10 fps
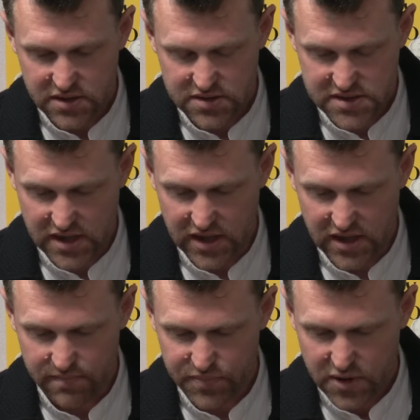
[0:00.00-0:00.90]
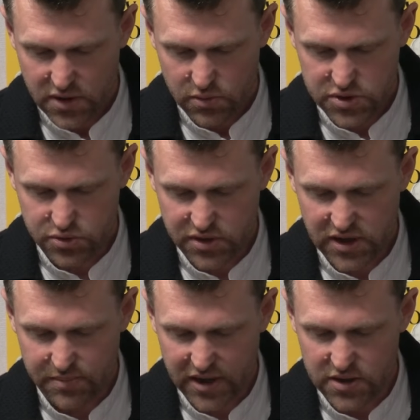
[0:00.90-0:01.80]
say, we're talking
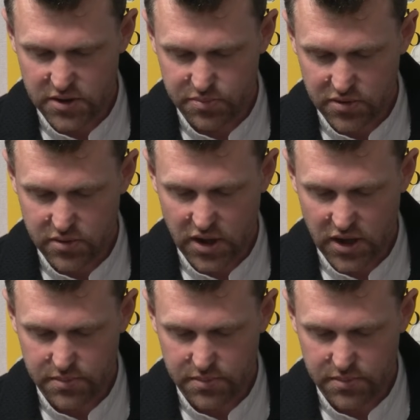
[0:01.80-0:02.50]
about the